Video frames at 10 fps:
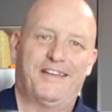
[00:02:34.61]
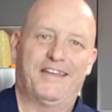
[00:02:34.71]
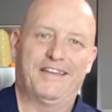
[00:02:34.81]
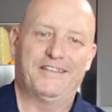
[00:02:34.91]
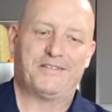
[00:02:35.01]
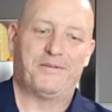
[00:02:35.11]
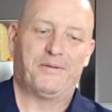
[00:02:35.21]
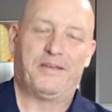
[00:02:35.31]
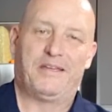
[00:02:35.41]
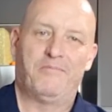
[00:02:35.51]
is
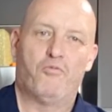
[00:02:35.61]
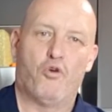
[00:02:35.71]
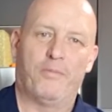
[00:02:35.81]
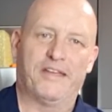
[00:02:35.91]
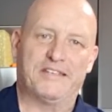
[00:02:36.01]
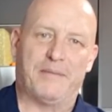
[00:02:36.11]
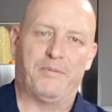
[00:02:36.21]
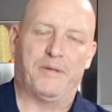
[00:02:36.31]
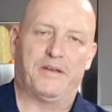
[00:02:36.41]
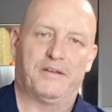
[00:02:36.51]
warm these up a
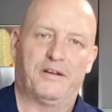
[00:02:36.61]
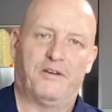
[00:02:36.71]
bit.